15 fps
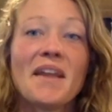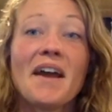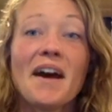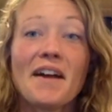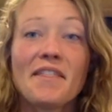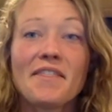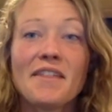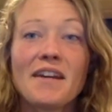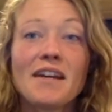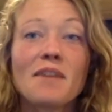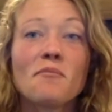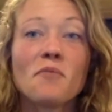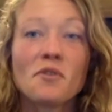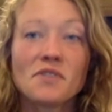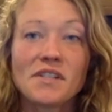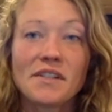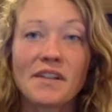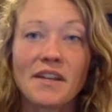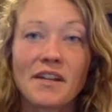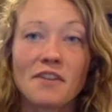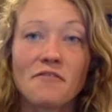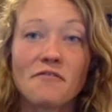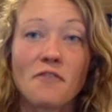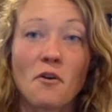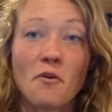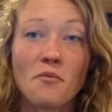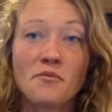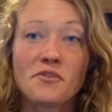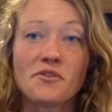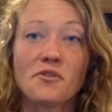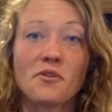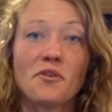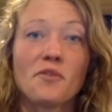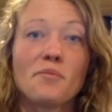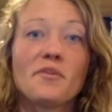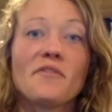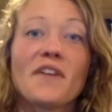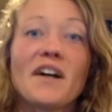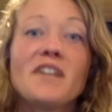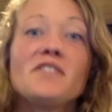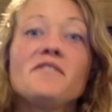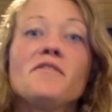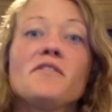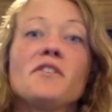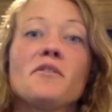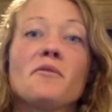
A thick, multi-layered foam sole provides for the